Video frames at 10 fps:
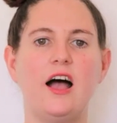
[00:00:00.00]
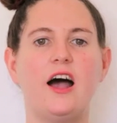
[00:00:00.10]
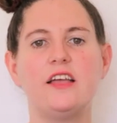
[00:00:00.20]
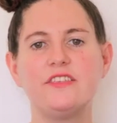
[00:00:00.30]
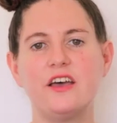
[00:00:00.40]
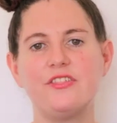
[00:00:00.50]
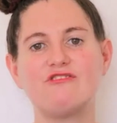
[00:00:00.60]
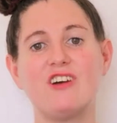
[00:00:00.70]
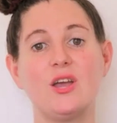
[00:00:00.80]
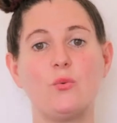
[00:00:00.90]
Another
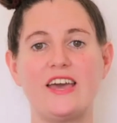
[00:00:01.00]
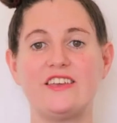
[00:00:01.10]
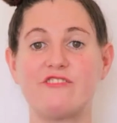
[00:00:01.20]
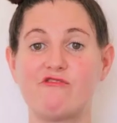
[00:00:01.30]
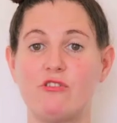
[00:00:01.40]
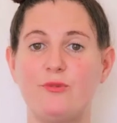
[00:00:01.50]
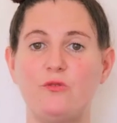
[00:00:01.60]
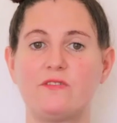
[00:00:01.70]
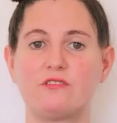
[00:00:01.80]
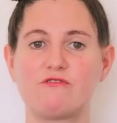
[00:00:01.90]
great way to
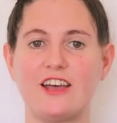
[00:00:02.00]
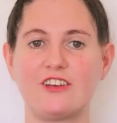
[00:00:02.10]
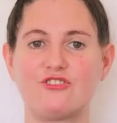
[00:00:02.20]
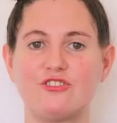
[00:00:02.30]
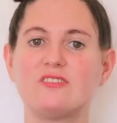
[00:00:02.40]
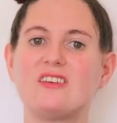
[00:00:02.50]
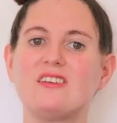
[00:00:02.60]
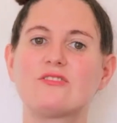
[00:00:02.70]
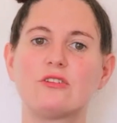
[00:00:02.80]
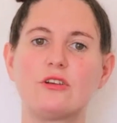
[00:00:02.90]
remove distractions
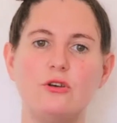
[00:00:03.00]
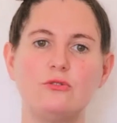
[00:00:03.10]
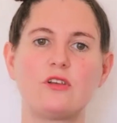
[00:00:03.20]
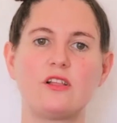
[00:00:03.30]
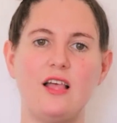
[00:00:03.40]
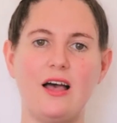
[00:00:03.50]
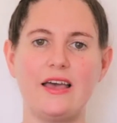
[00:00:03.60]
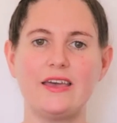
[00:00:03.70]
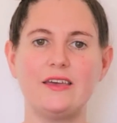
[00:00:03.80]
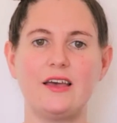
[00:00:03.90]
is to use
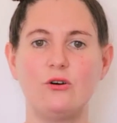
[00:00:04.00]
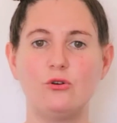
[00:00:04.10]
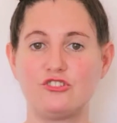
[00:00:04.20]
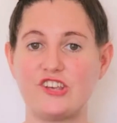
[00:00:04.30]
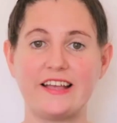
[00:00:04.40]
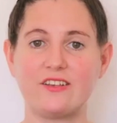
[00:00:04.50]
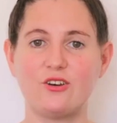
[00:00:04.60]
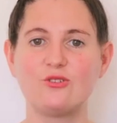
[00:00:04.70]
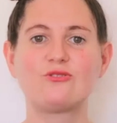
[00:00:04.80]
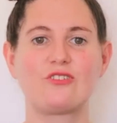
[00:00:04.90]
light or
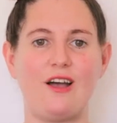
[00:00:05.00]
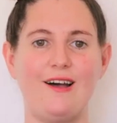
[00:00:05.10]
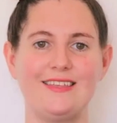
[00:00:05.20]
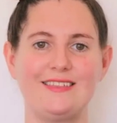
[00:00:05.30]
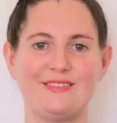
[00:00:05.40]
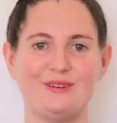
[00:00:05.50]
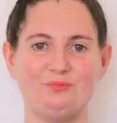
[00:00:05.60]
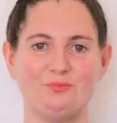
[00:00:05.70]
shadows to hide them.